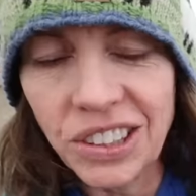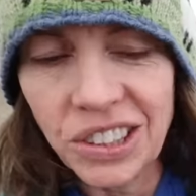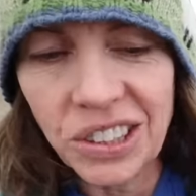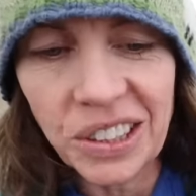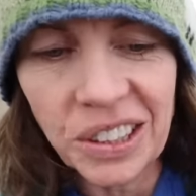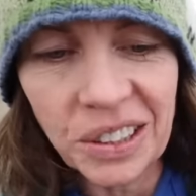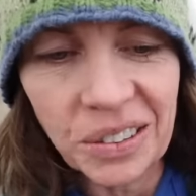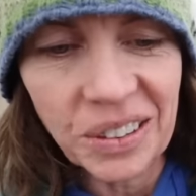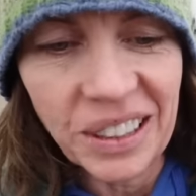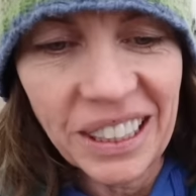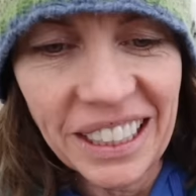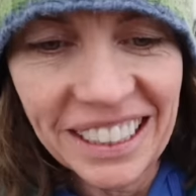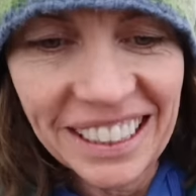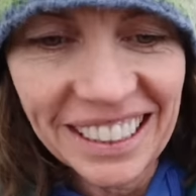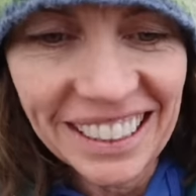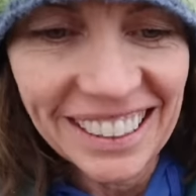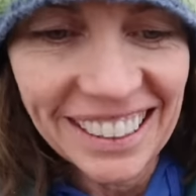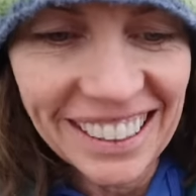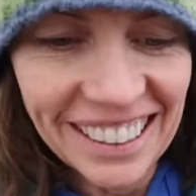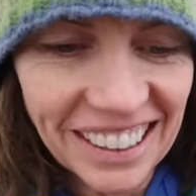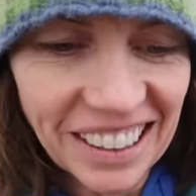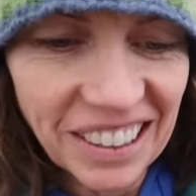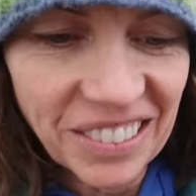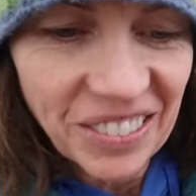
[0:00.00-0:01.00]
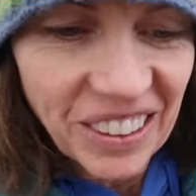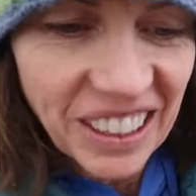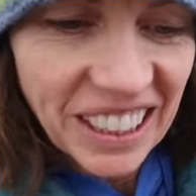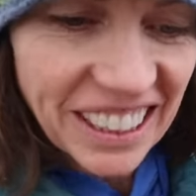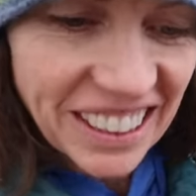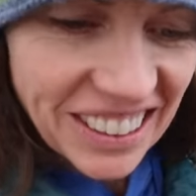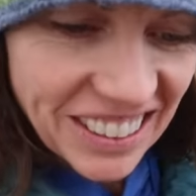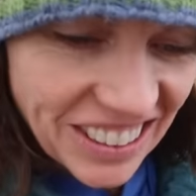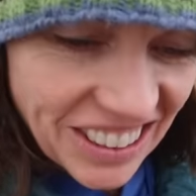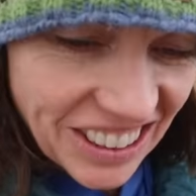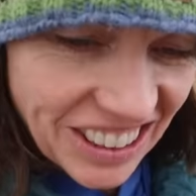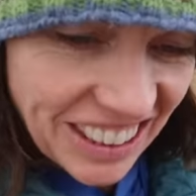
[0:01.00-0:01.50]
Show you what I did here, my
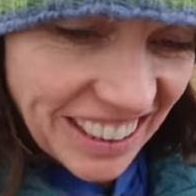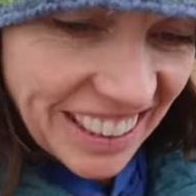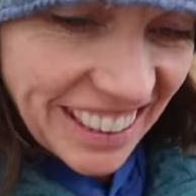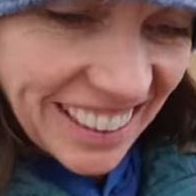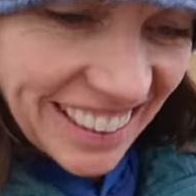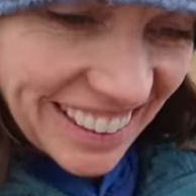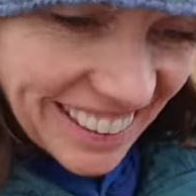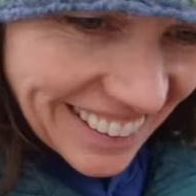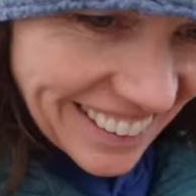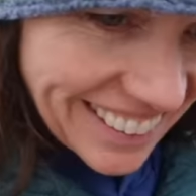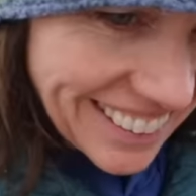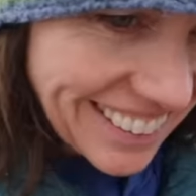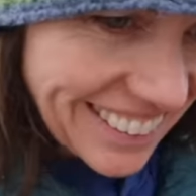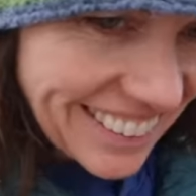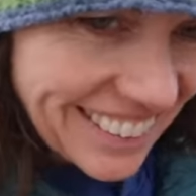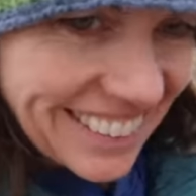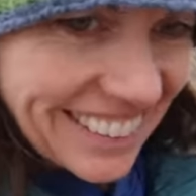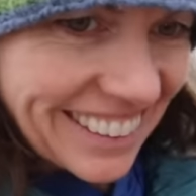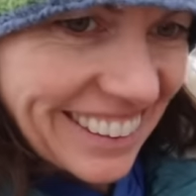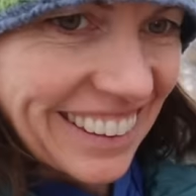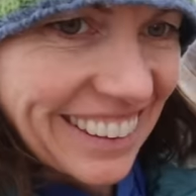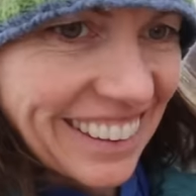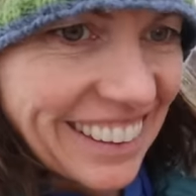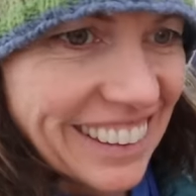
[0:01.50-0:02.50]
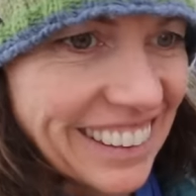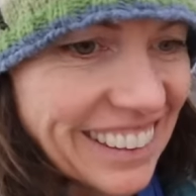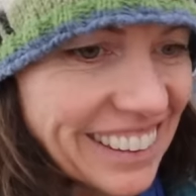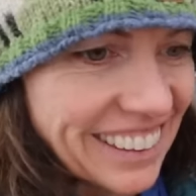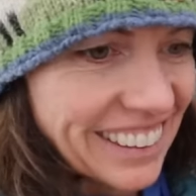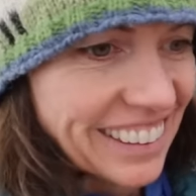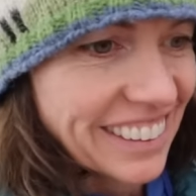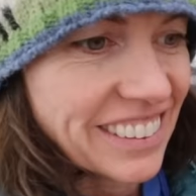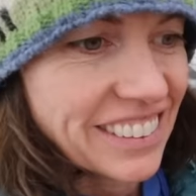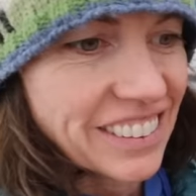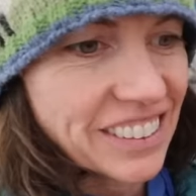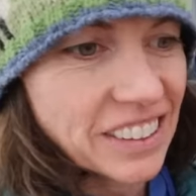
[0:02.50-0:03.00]
little cheat.
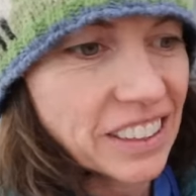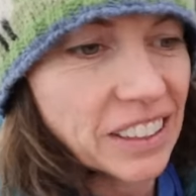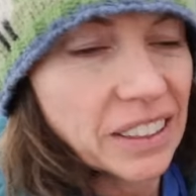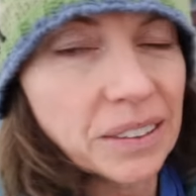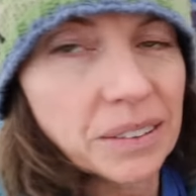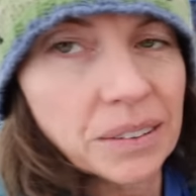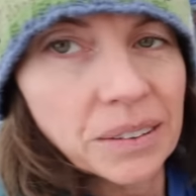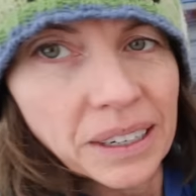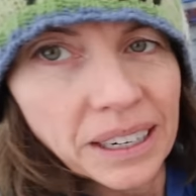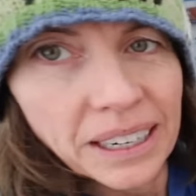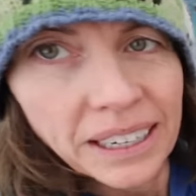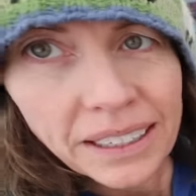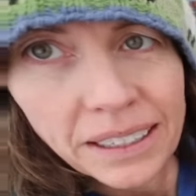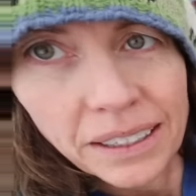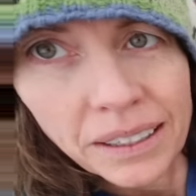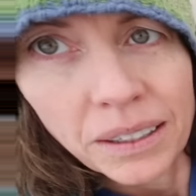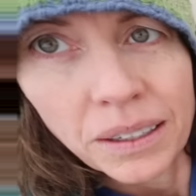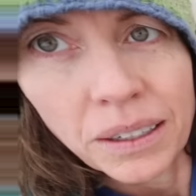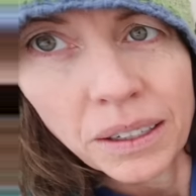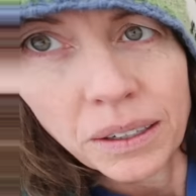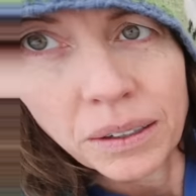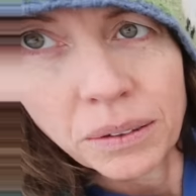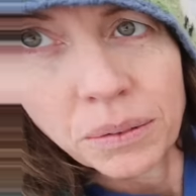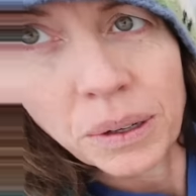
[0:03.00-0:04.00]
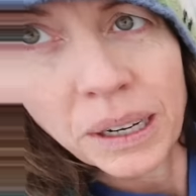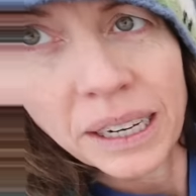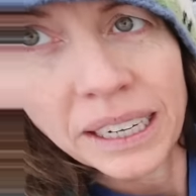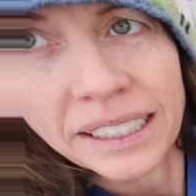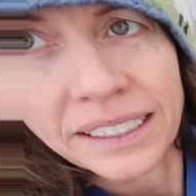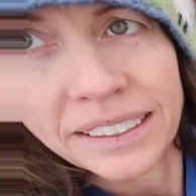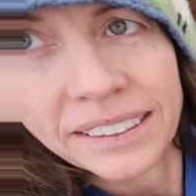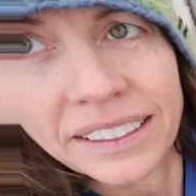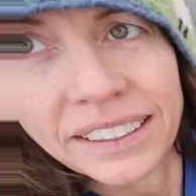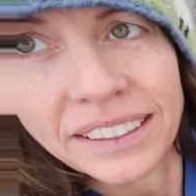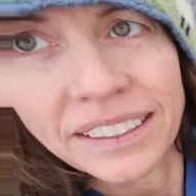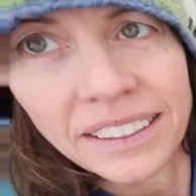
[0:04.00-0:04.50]
So uh,
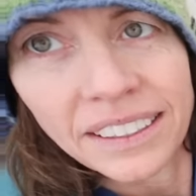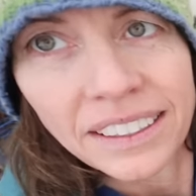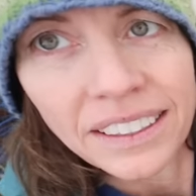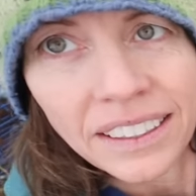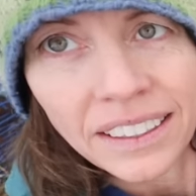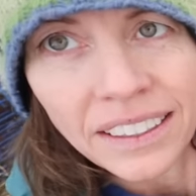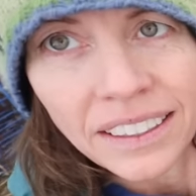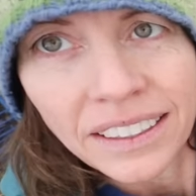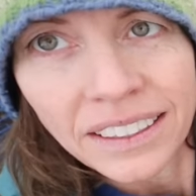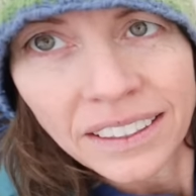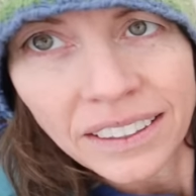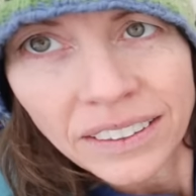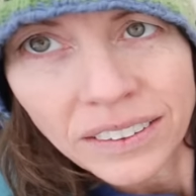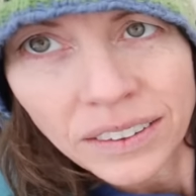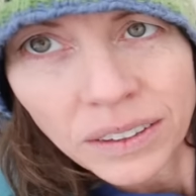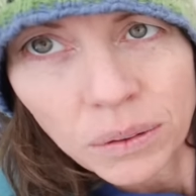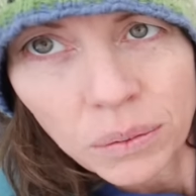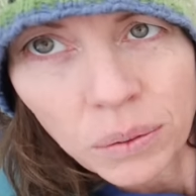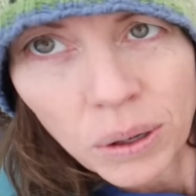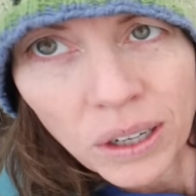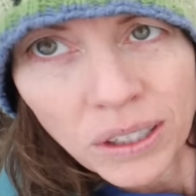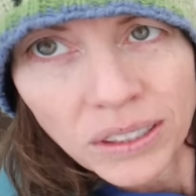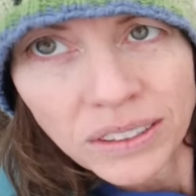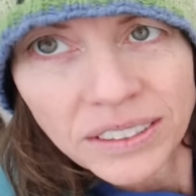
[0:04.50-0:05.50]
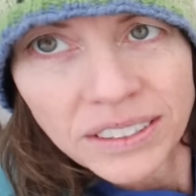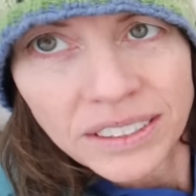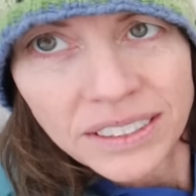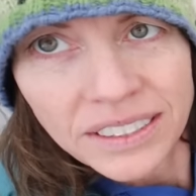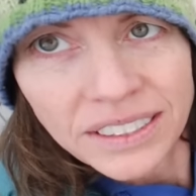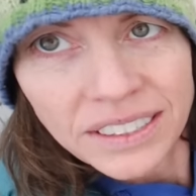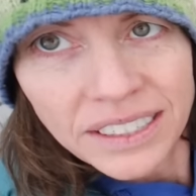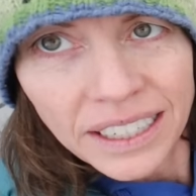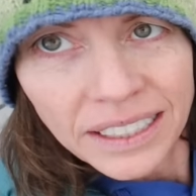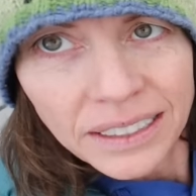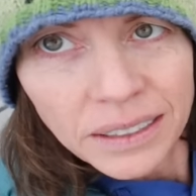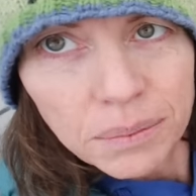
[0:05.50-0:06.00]
when the walls
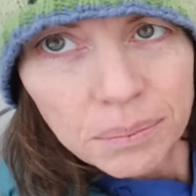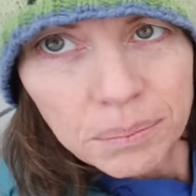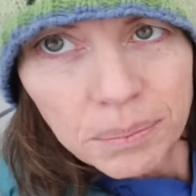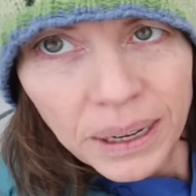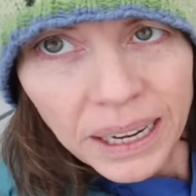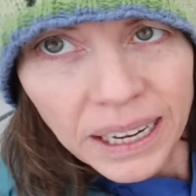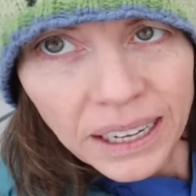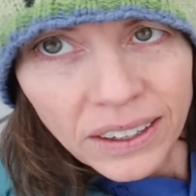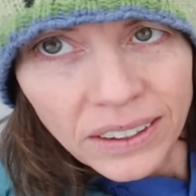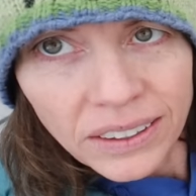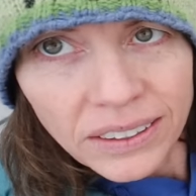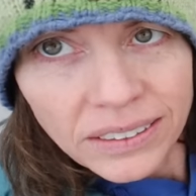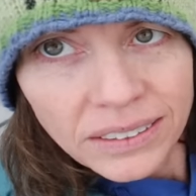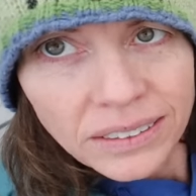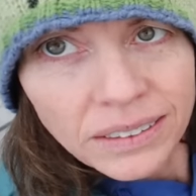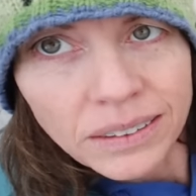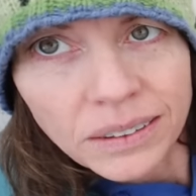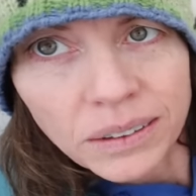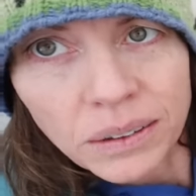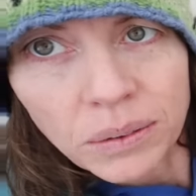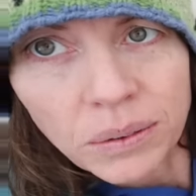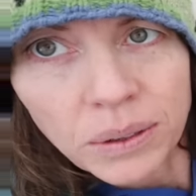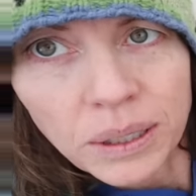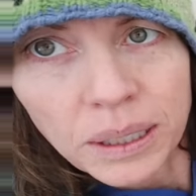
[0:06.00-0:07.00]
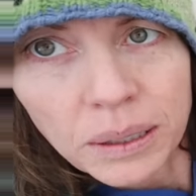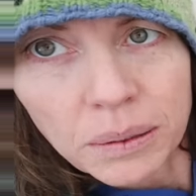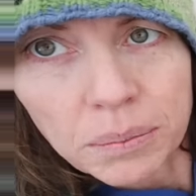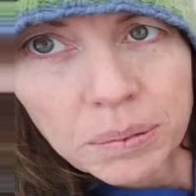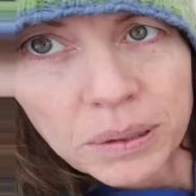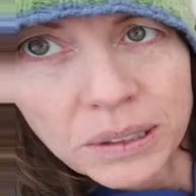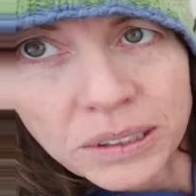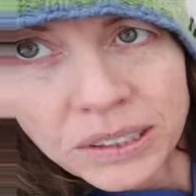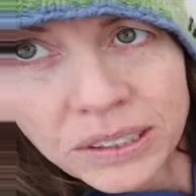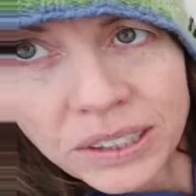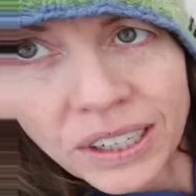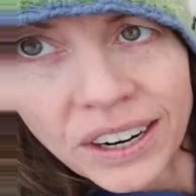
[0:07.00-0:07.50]
decide to melt, we
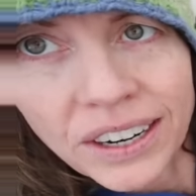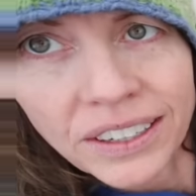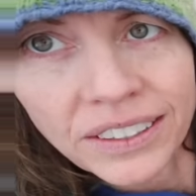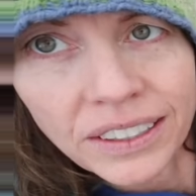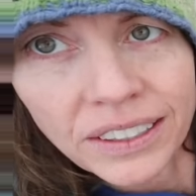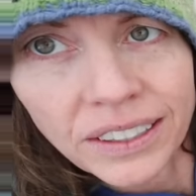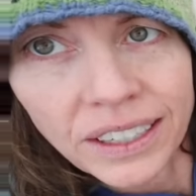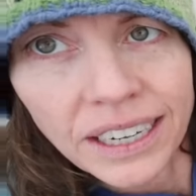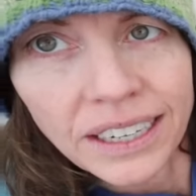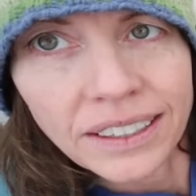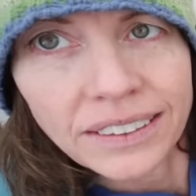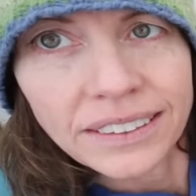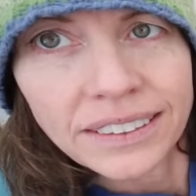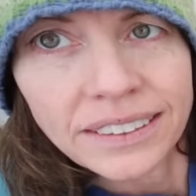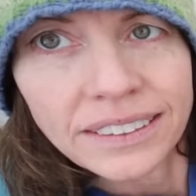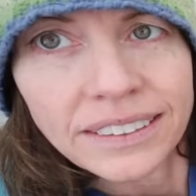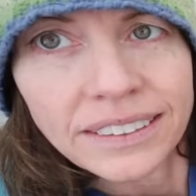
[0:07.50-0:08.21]
put straw on the ground.